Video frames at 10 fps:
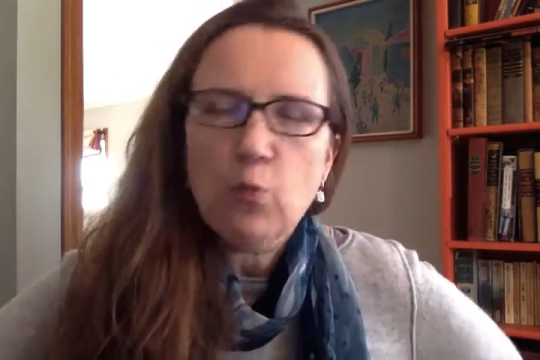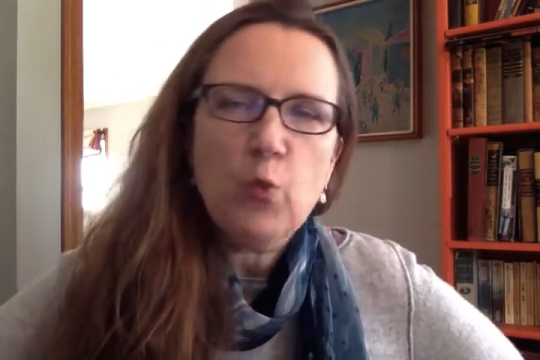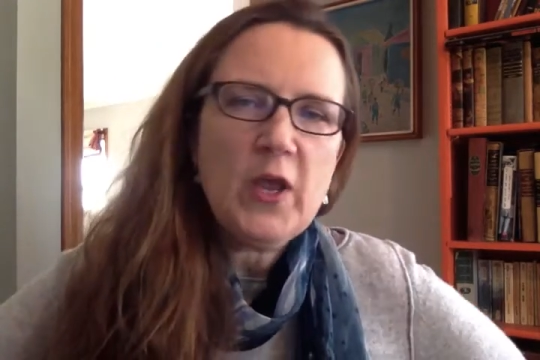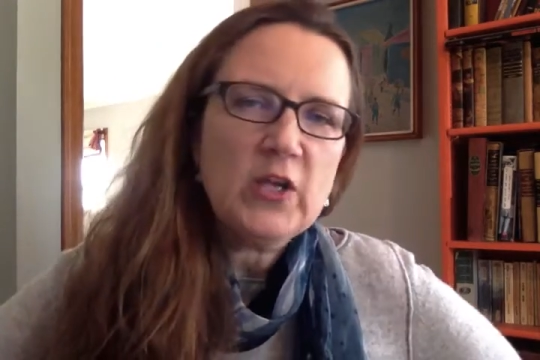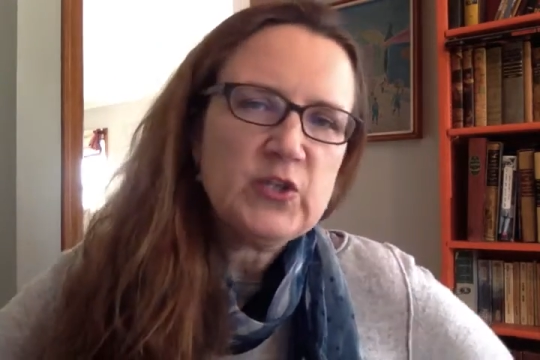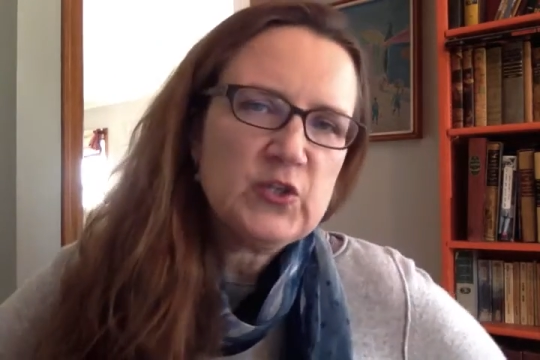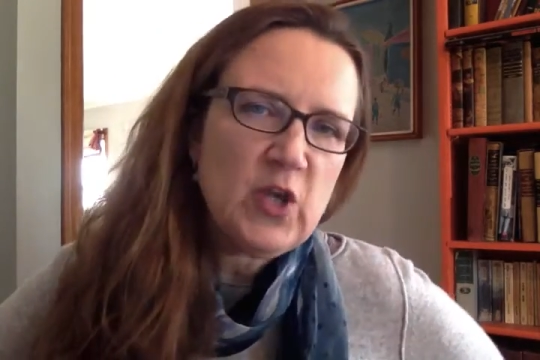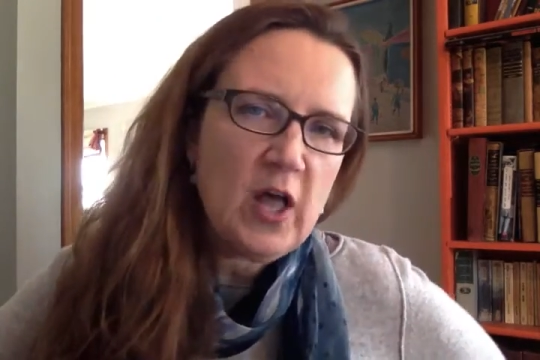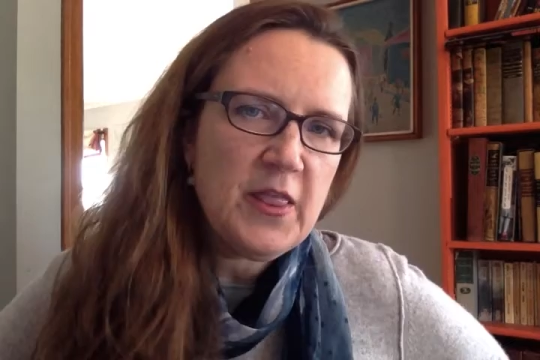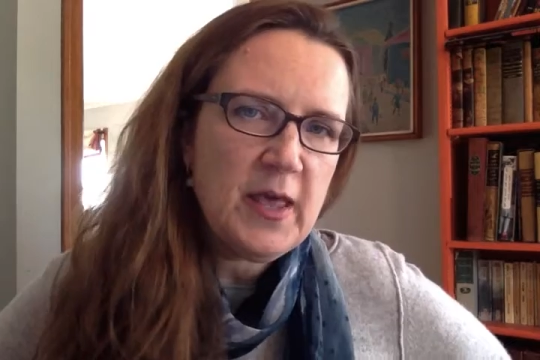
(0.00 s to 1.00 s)
We also
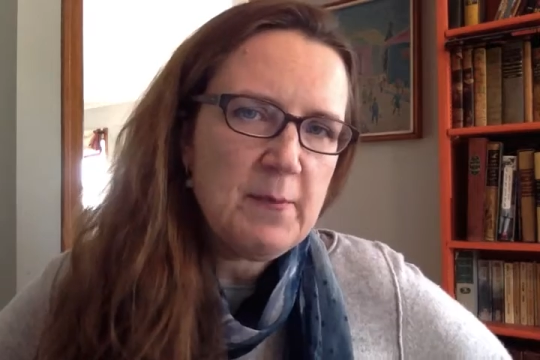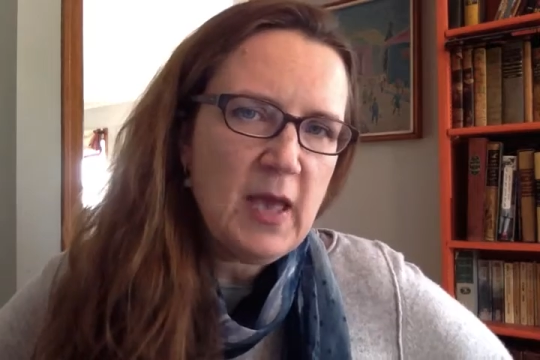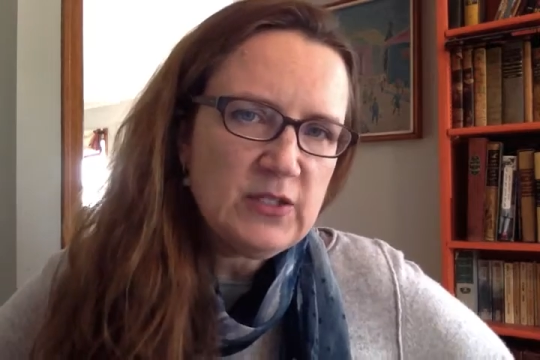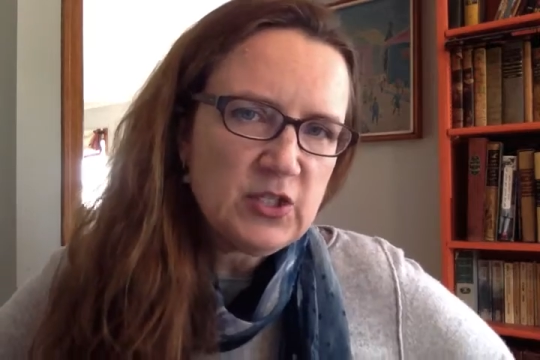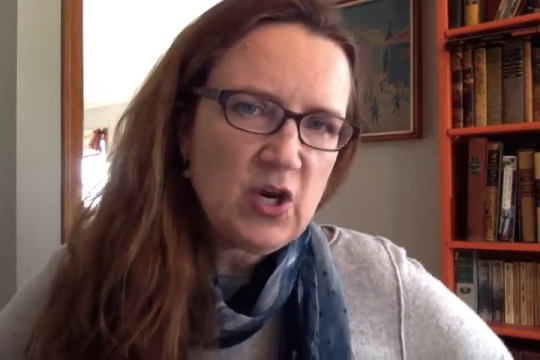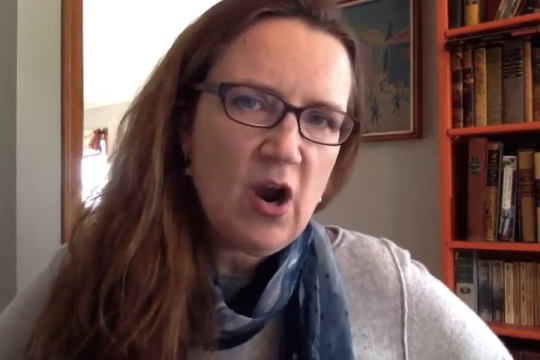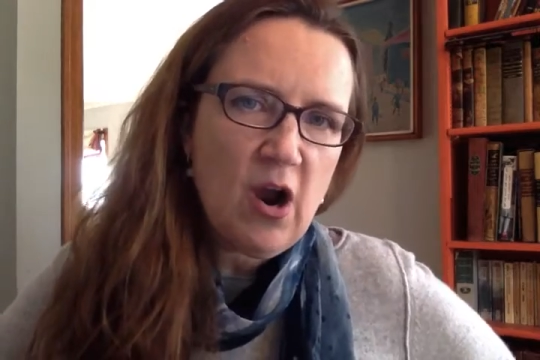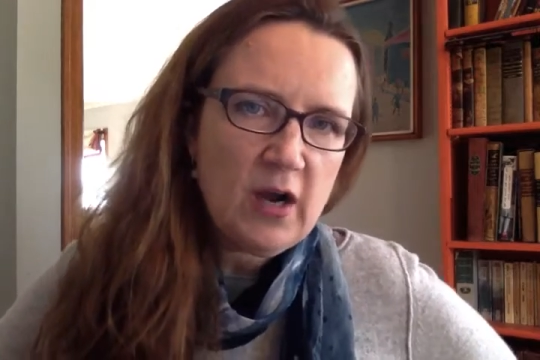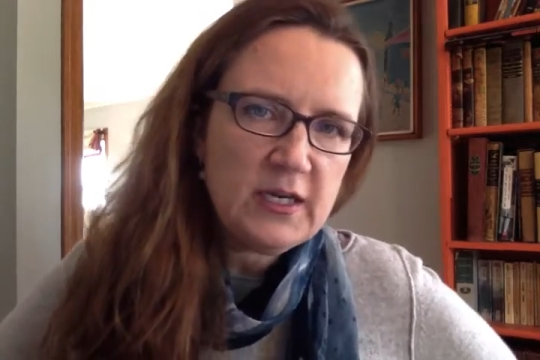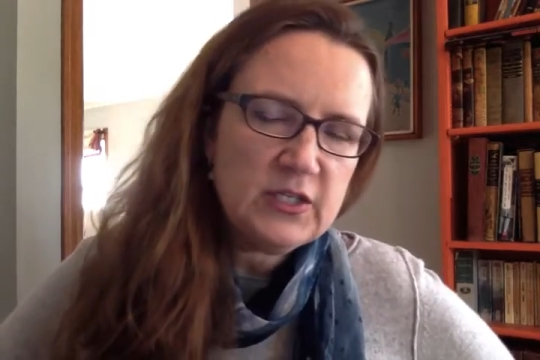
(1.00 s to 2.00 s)
saw that
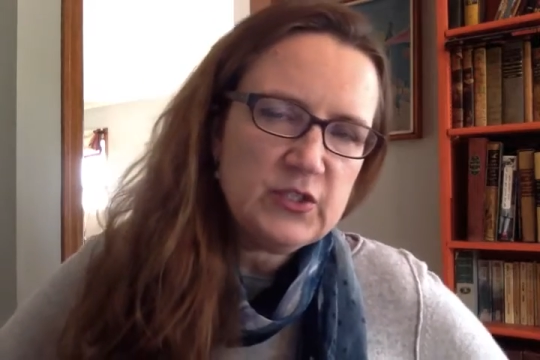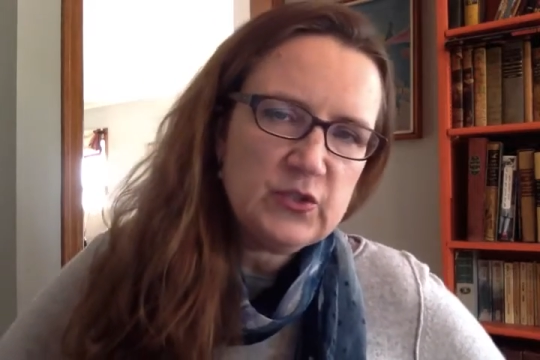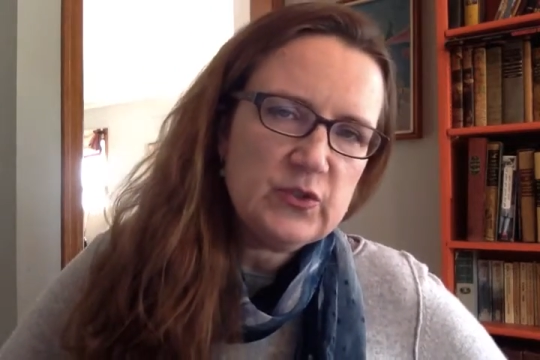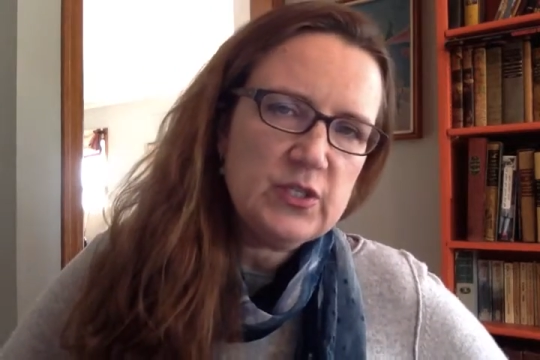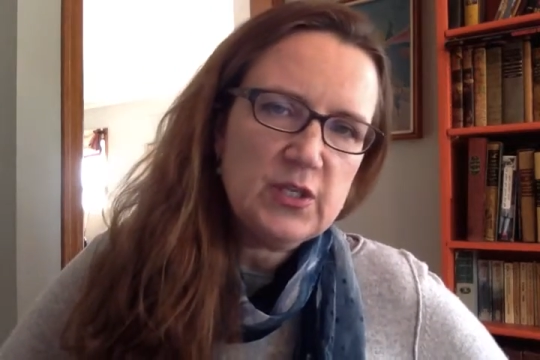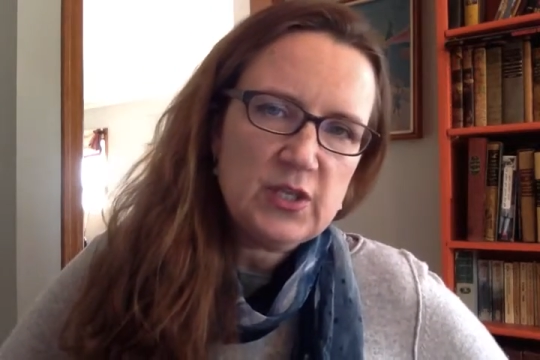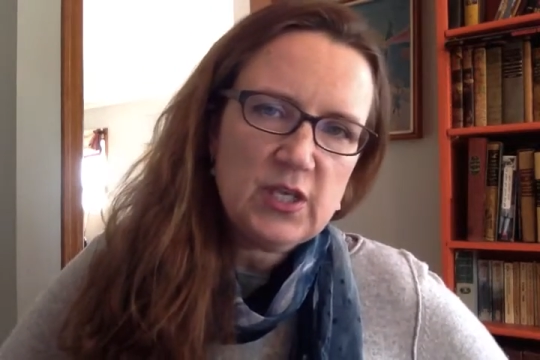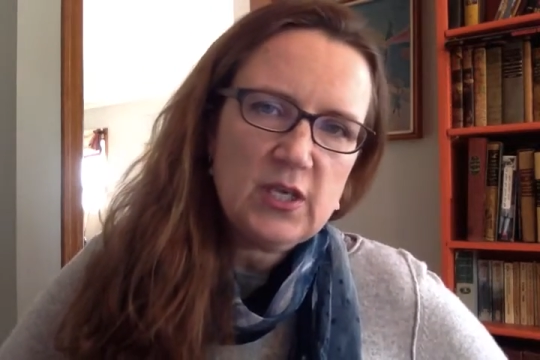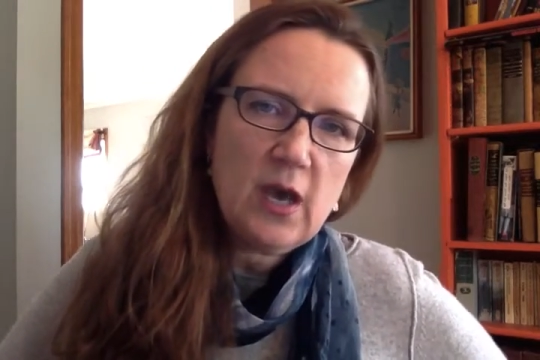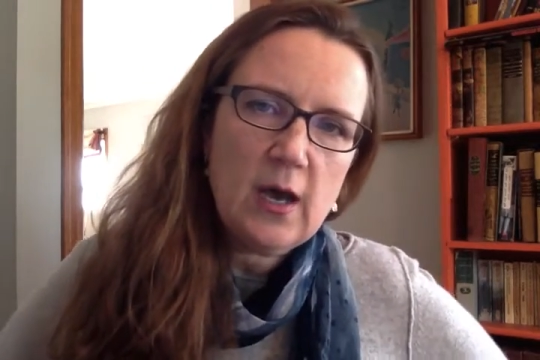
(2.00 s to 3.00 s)
MasterCard is using
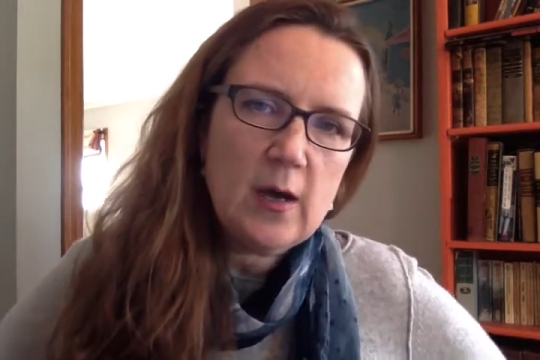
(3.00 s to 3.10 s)
the